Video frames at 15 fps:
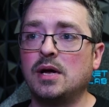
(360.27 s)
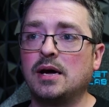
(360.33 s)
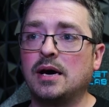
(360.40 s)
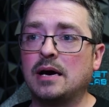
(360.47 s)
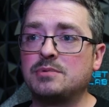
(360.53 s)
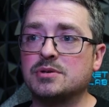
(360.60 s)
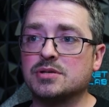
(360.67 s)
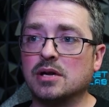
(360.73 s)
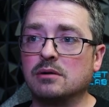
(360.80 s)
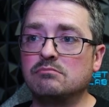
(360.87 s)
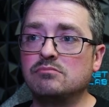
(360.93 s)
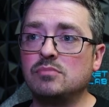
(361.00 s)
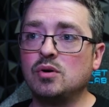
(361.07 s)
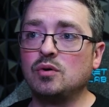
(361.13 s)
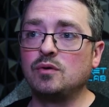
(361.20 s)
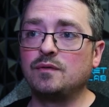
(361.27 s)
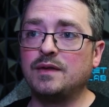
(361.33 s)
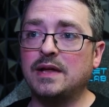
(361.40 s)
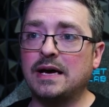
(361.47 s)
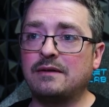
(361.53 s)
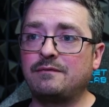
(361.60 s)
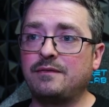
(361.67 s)
I'm just going to move
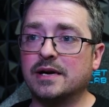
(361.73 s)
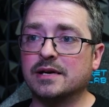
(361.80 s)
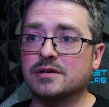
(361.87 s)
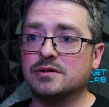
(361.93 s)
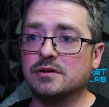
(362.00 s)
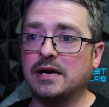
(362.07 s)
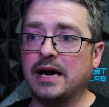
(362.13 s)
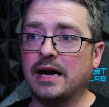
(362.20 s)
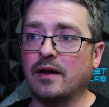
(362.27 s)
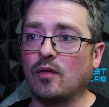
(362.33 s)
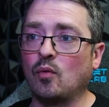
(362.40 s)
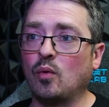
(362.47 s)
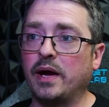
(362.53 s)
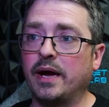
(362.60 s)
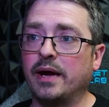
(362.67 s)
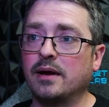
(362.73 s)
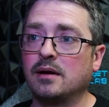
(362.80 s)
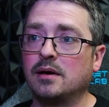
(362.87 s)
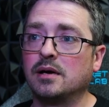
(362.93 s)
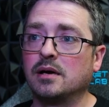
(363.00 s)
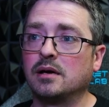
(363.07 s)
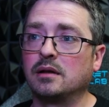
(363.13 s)
that vector out of the way,
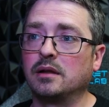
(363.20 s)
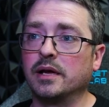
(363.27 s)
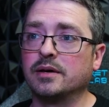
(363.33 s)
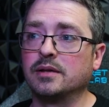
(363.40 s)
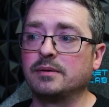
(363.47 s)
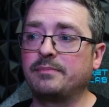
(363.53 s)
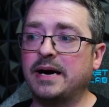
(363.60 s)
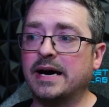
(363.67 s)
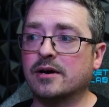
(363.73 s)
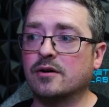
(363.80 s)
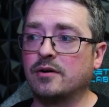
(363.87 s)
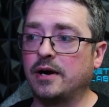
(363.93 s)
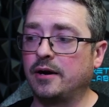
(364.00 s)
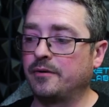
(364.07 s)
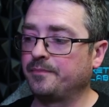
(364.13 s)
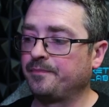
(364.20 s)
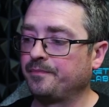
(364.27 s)
click on the background,